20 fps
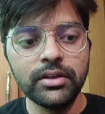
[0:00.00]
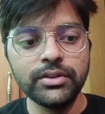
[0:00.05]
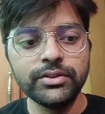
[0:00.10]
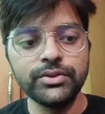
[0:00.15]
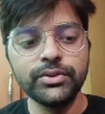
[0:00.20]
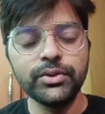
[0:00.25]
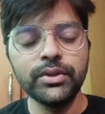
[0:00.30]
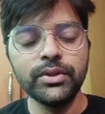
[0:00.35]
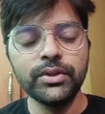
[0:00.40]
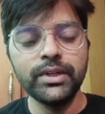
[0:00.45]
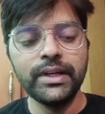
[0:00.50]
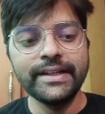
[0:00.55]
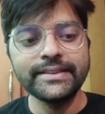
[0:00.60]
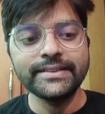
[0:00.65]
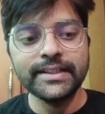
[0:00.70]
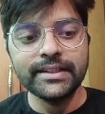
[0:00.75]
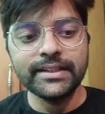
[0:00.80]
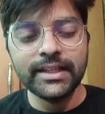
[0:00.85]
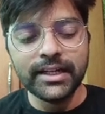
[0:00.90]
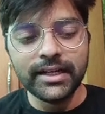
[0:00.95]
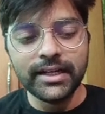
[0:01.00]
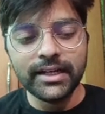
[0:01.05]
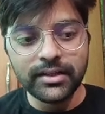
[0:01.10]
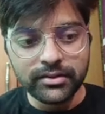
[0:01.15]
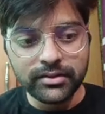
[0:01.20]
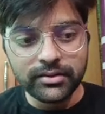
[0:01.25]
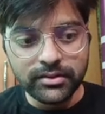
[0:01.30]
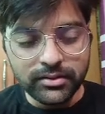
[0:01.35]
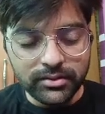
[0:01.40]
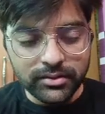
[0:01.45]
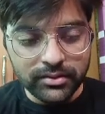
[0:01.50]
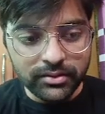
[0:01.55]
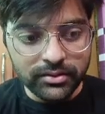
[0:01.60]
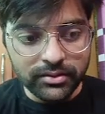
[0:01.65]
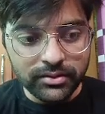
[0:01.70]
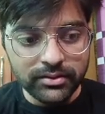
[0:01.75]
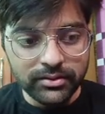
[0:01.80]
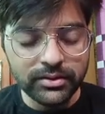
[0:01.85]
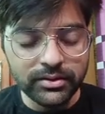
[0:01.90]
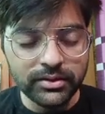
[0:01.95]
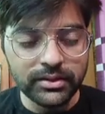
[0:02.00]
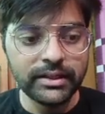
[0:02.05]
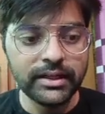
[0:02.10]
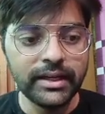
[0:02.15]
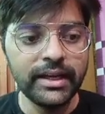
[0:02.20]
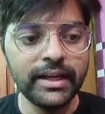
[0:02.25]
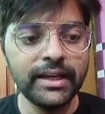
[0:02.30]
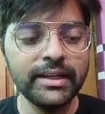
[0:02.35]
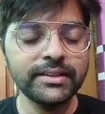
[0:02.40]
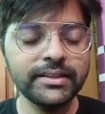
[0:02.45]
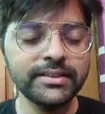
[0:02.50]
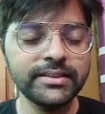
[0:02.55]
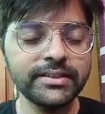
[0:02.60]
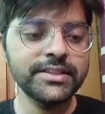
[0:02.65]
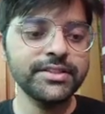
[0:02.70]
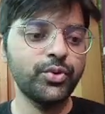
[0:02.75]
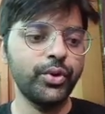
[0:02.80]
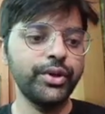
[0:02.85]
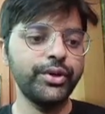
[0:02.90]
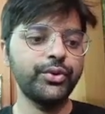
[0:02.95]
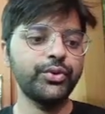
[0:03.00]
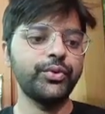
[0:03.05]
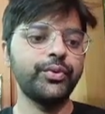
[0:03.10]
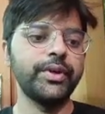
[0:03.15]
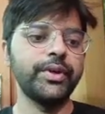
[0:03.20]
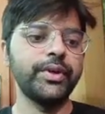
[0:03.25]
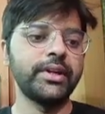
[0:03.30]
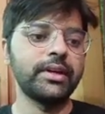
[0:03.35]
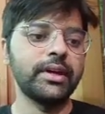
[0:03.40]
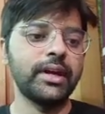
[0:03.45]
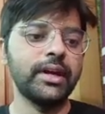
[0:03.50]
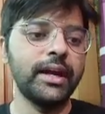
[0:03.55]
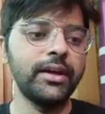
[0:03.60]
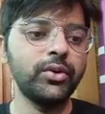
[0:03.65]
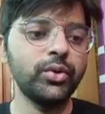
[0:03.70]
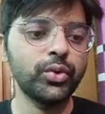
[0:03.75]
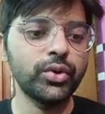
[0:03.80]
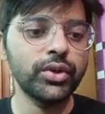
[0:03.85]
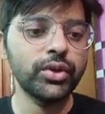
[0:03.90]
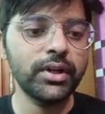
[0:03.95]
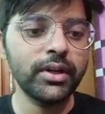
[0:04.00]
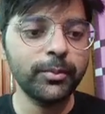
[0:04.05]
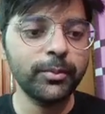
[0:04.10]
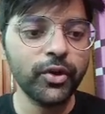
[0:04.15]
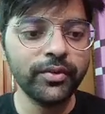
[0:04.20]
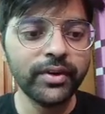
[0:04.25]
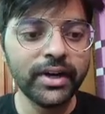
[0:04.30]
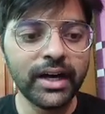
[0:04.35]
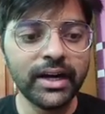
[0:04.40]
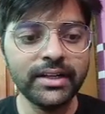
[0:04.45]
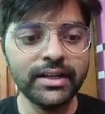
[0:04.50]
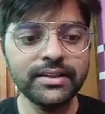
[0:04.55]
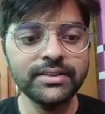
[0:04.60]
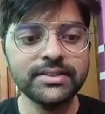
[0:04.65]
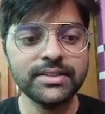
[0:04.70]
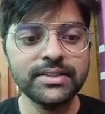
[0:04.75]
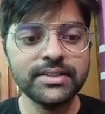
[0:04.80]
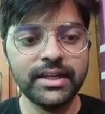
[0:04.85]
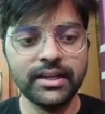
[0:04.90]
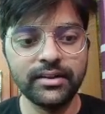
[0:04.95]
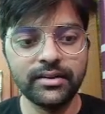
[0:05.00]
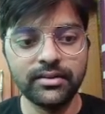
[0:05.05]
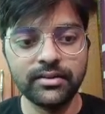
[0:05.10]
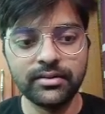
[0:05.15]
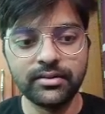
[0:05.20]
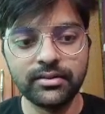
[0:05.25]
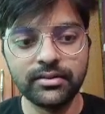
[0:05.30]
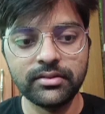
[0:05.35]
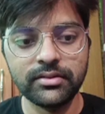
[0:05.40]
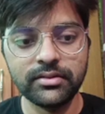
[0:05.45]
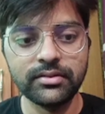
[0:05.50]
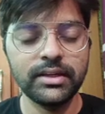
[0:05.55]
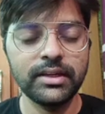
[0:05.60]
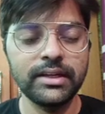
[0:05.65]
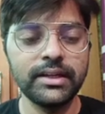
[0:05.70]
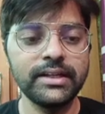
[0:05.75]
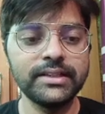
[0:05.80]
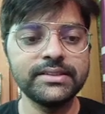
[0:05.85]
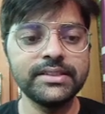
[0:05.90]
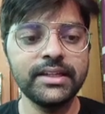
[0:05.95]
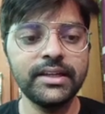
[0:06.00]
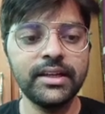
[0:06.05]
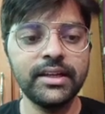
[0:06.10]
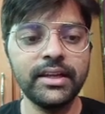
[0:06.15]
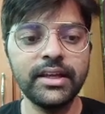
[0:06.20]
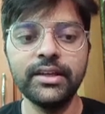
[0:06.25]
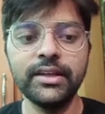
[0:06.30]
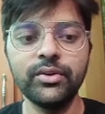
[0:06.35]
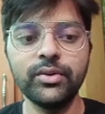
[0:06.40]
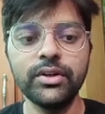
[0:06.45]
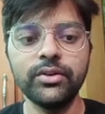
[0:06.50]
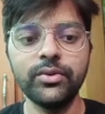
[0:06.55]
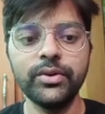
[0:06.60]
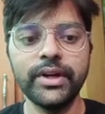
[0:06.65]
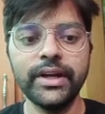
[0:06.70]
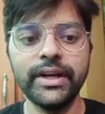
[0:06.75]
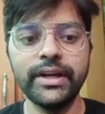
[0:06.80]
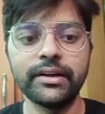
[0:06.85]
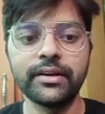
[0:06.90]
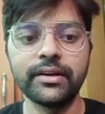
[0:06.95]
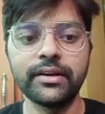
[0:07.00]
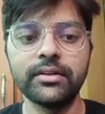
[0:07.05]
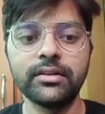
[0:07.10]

So let's say that Lx is going to win and total number of cards is n. Let's say n equal to 8.